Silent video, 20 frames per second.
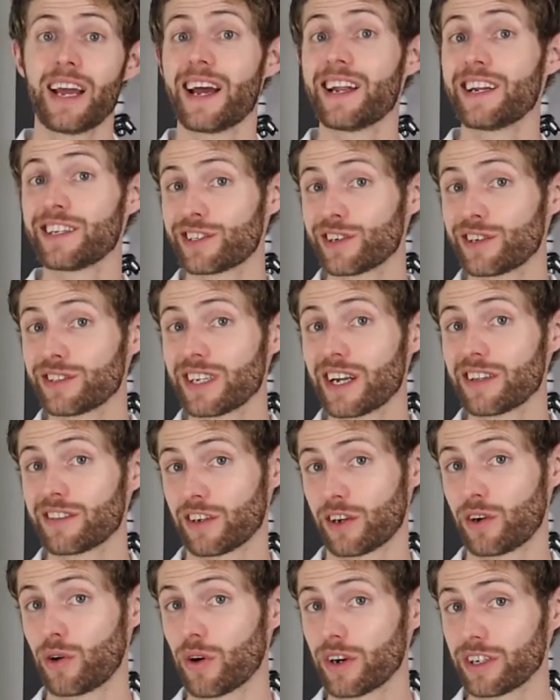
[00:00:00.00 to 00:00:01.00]
And it turns out
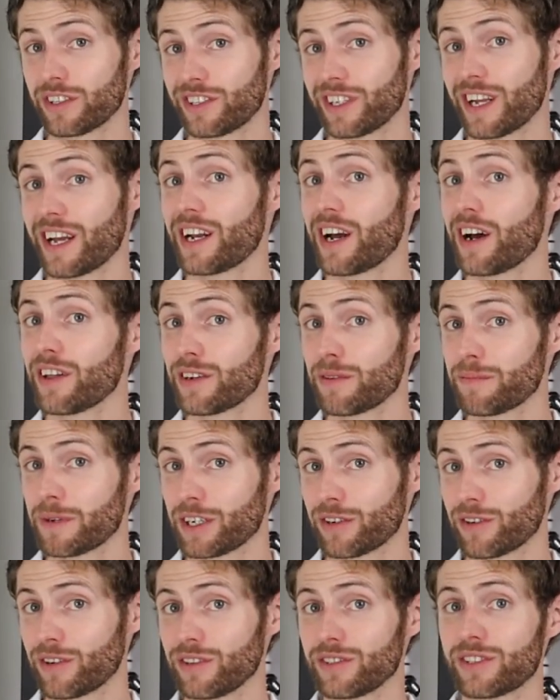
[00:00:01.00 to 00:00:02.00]
that quartz and other
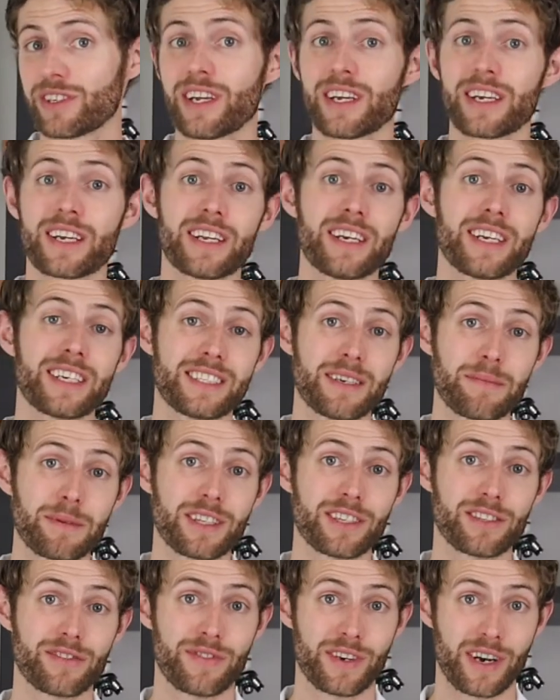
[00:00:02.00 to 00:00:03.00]
minerals can
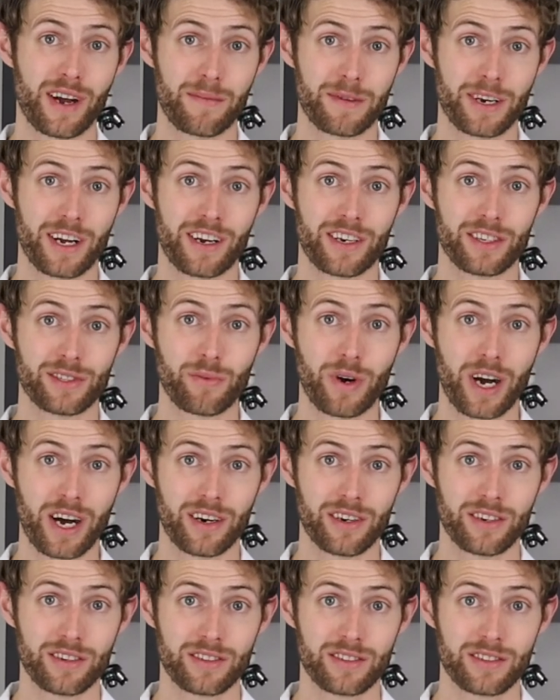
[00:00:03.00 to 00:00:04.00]
exhibit this phenomenon as
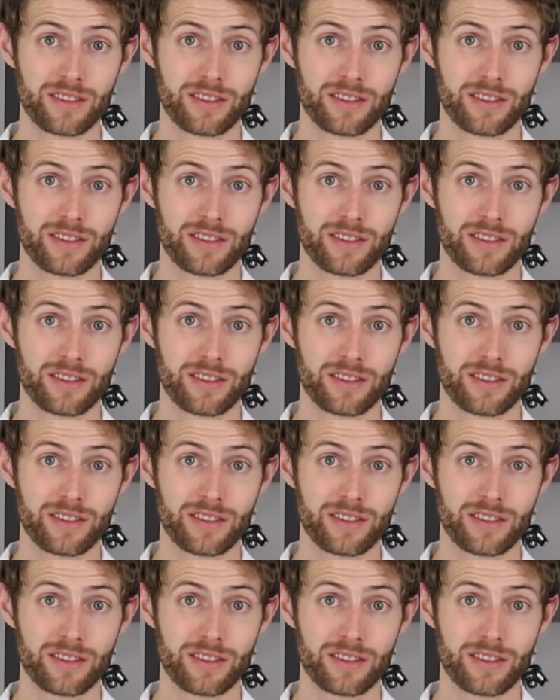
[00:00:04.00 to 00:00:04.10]
well.